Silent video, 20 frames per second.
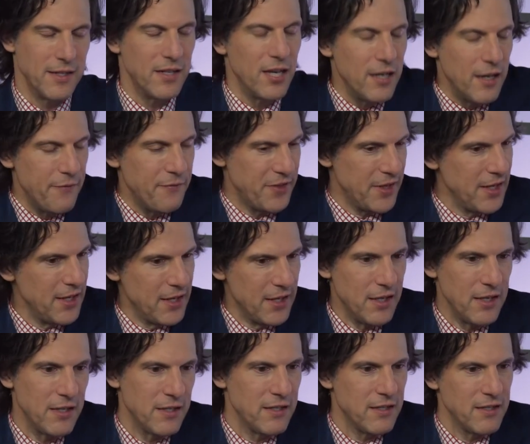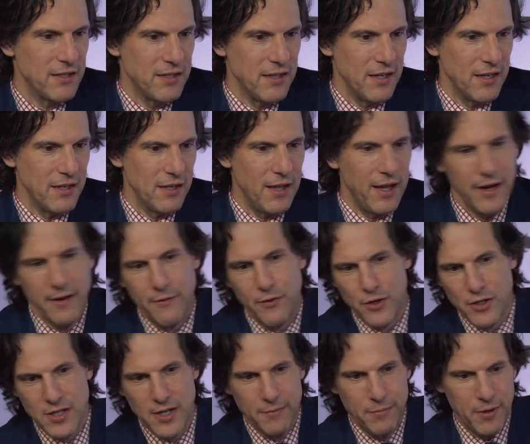tough thing is that, like, for
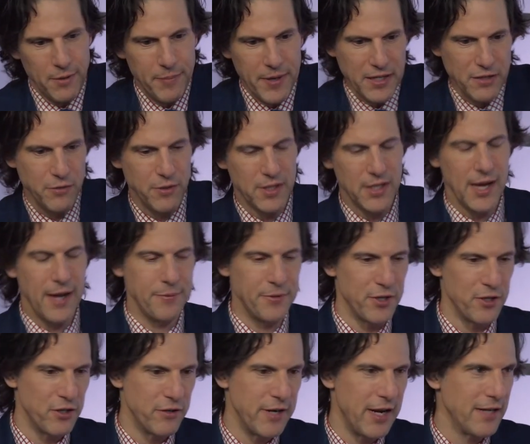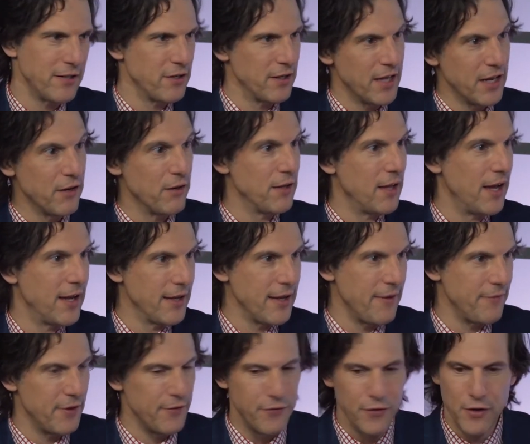example, a patient with capsular contracture, they don't like
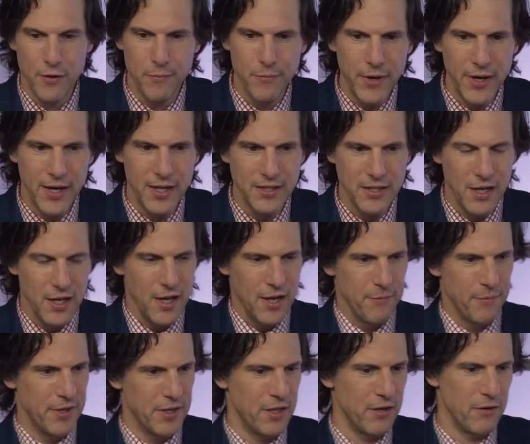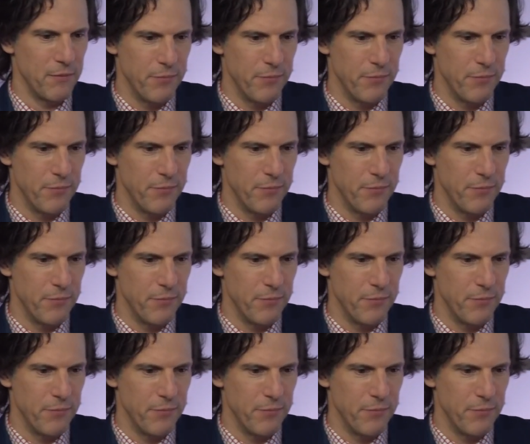having a firm breast, but their